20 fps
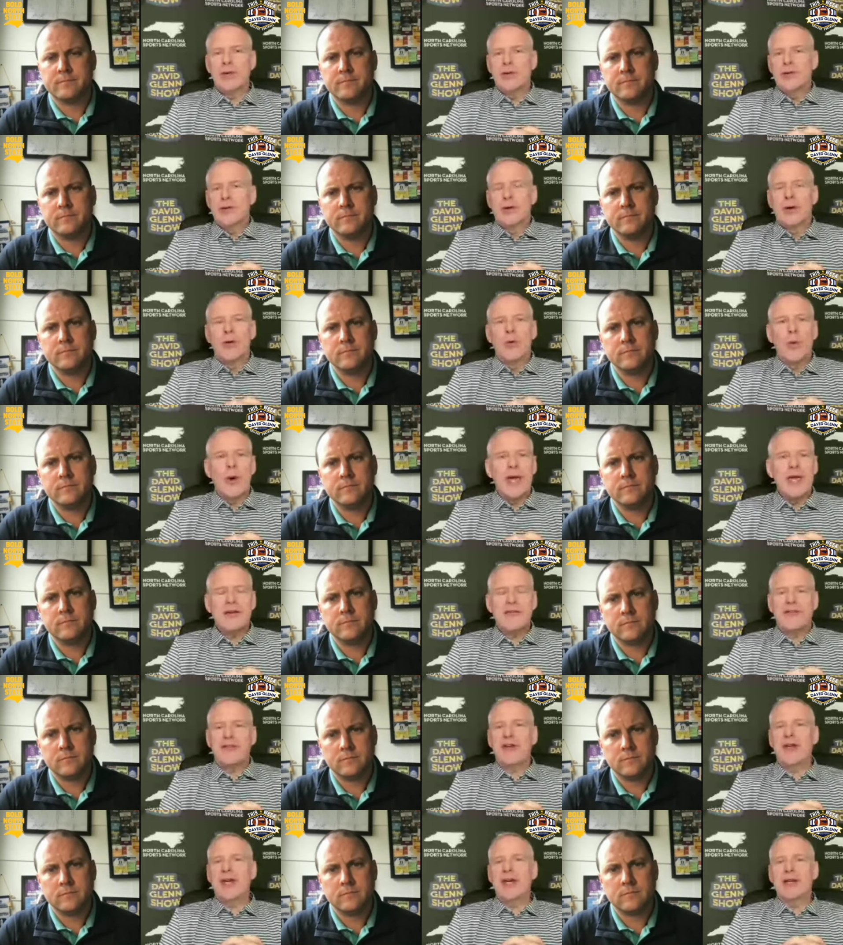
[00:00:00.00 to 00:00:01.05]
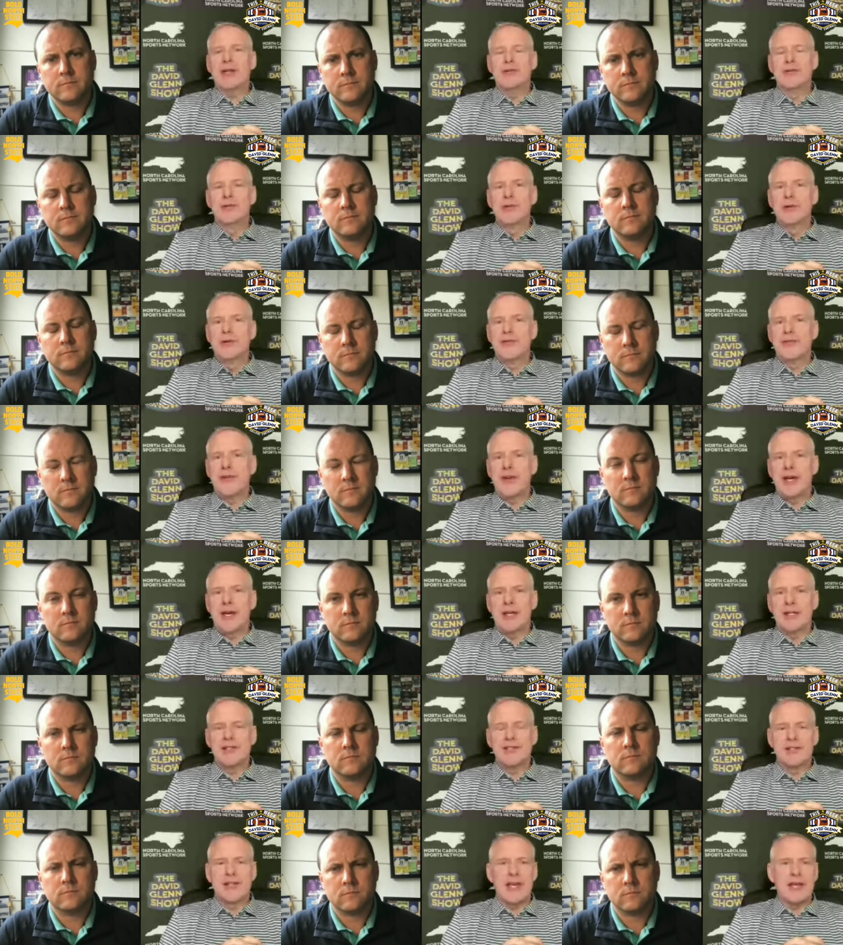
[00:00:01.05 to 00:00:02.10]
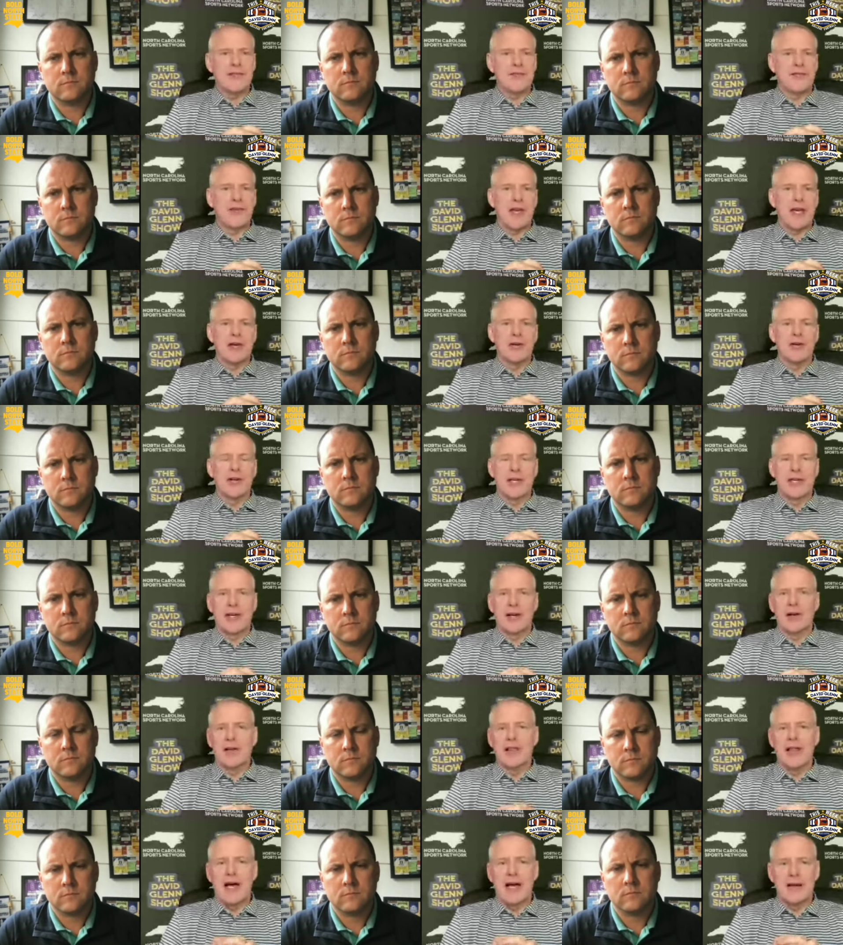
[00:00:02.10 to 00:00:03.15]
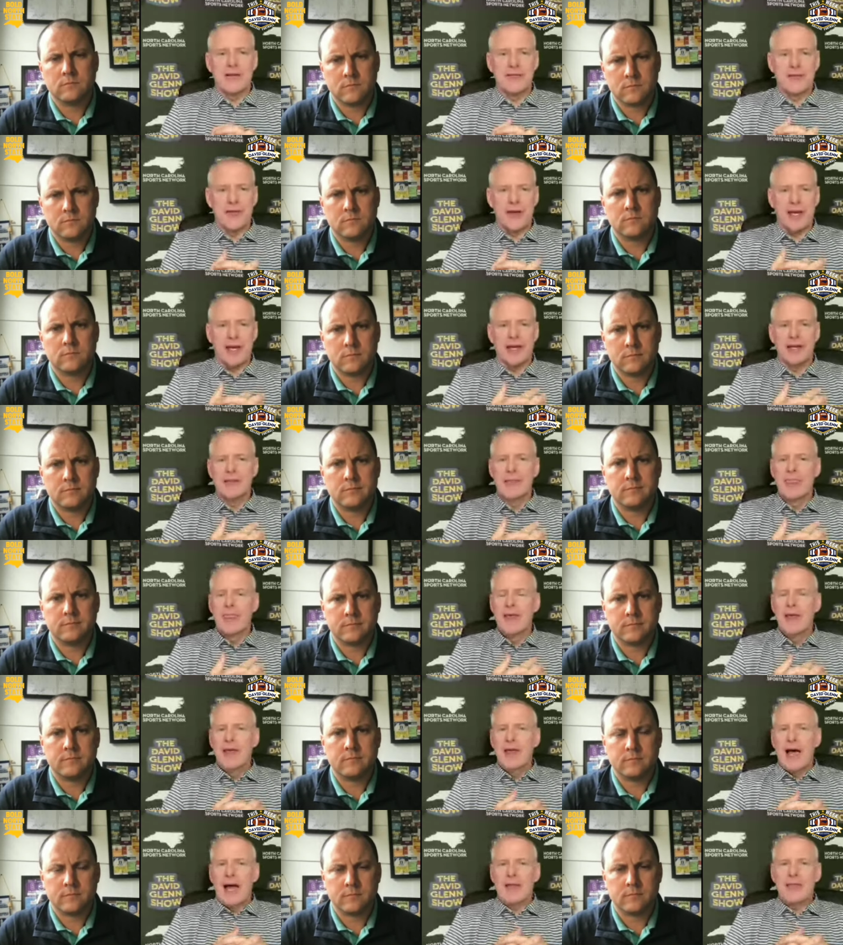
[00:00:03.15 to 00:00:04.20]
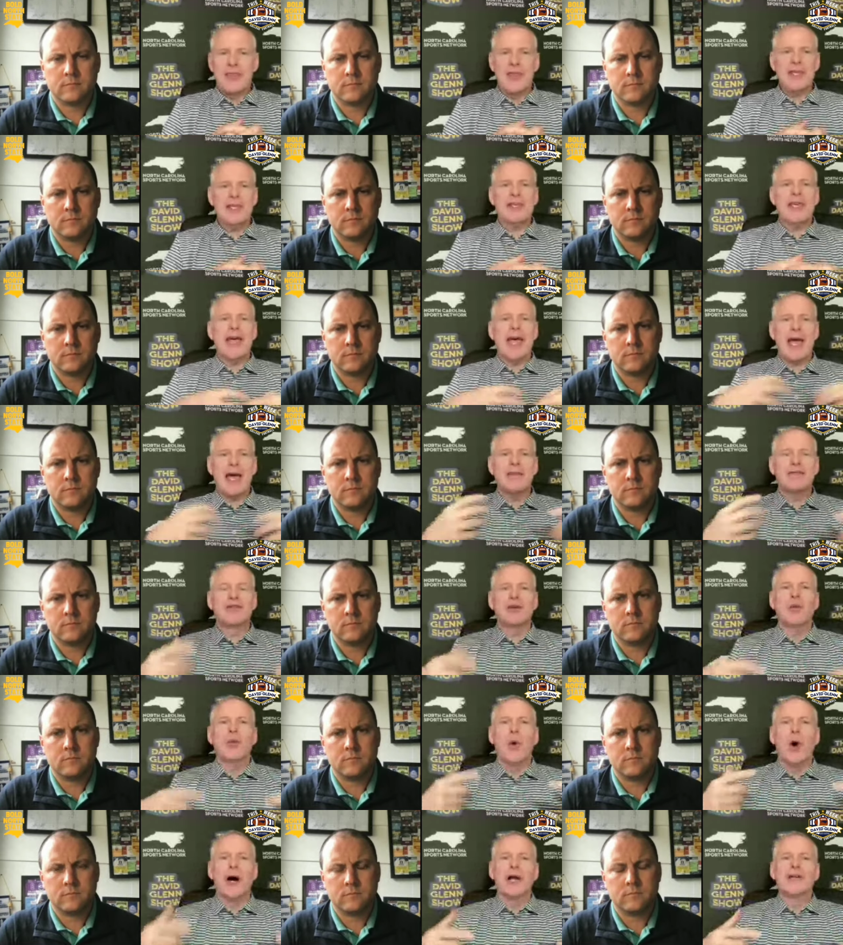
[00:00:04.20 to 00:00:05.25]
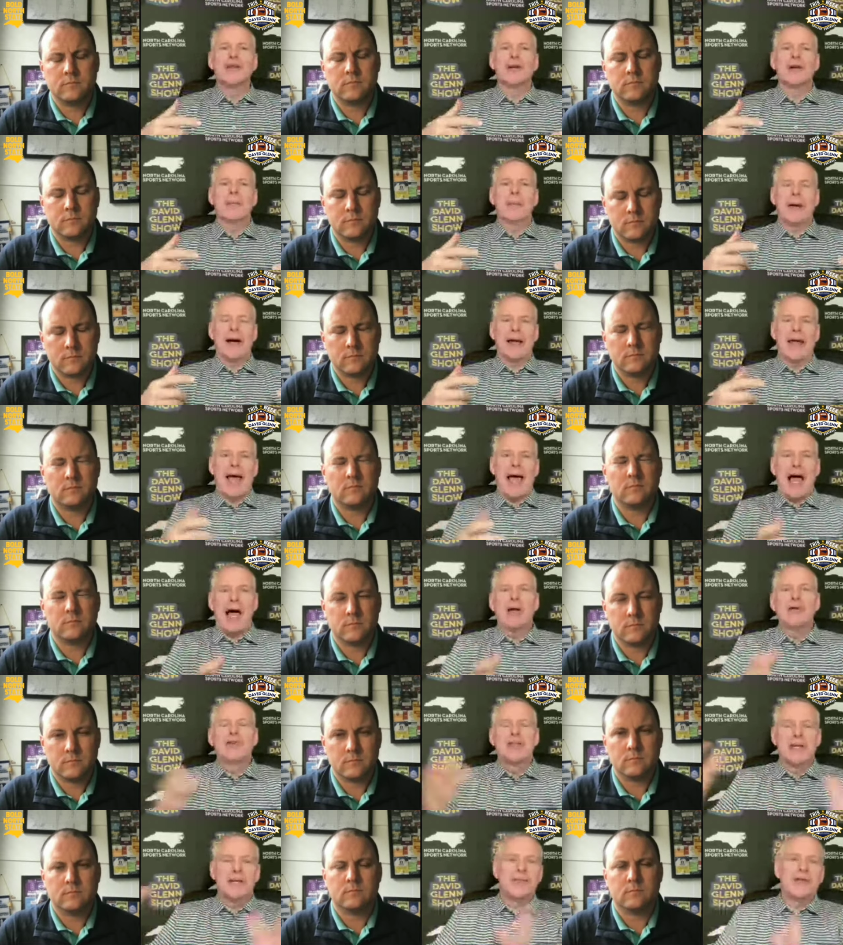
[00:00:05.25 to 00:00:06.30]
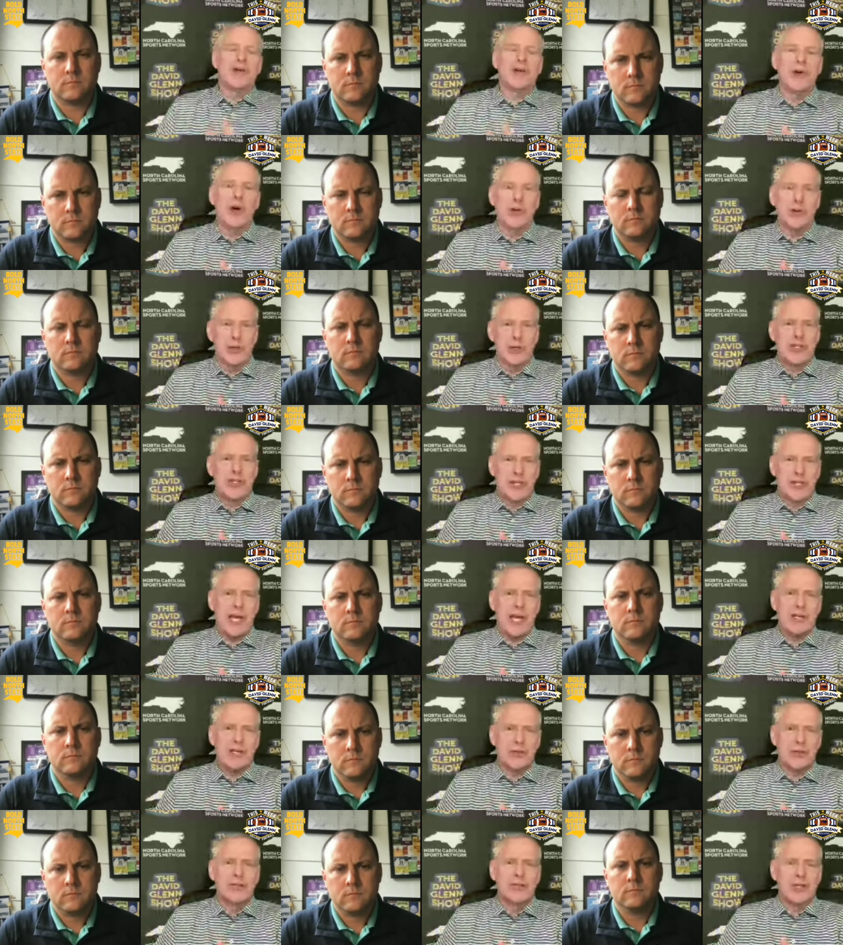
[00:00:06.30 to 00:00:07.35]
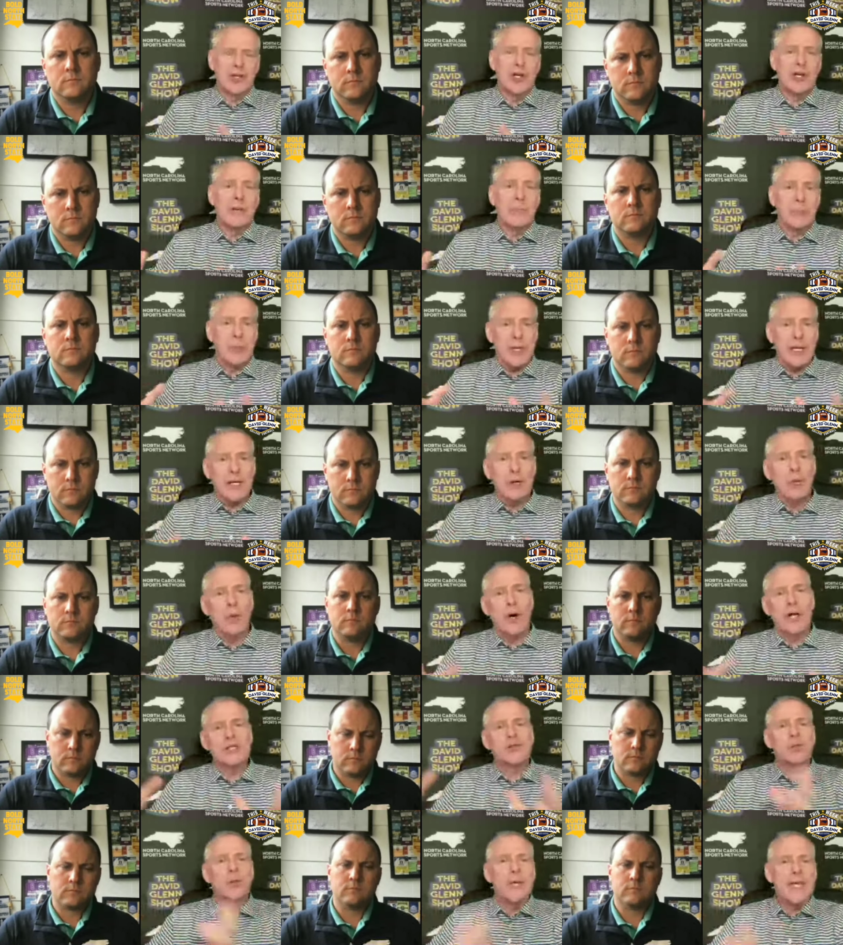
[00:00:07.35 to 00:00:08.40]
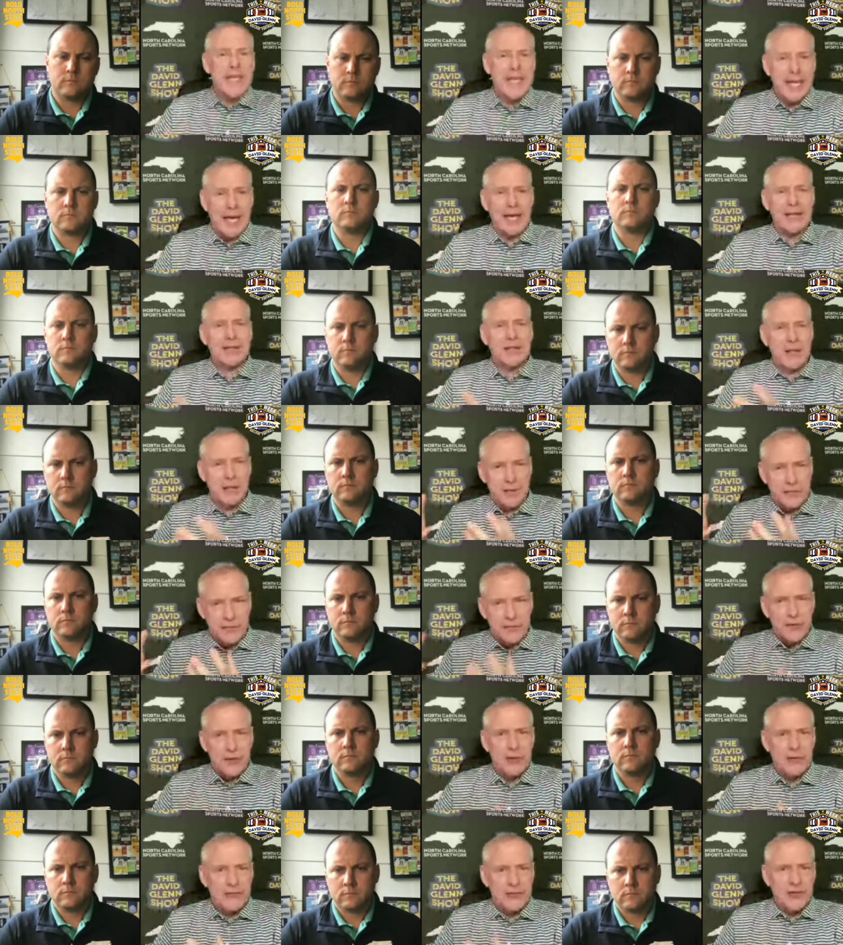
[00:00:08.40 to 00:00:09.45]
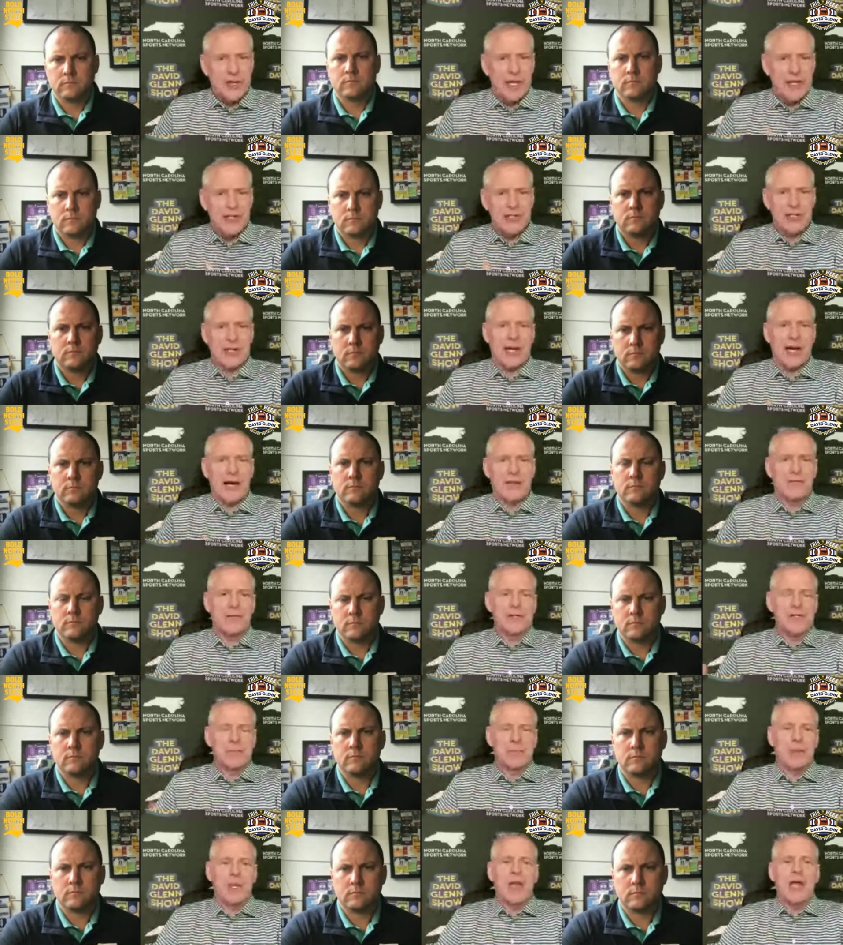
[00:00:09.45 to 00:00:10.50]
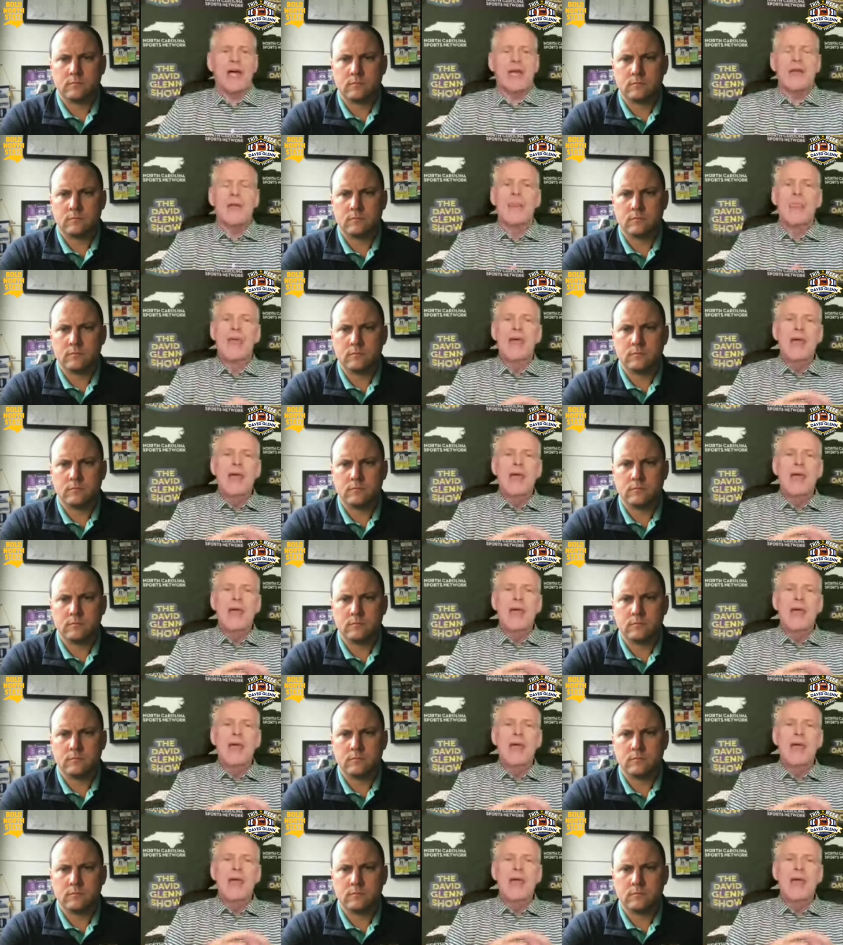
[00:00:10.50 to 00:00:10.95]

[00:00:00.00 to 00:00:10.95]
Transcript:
Speaker 1: you're a Wake fan, a Duke fan, a State fan, or a Carolina fan, I think you have to wonder about how difficult your schedule is going to be once we get to the full fledged conference play.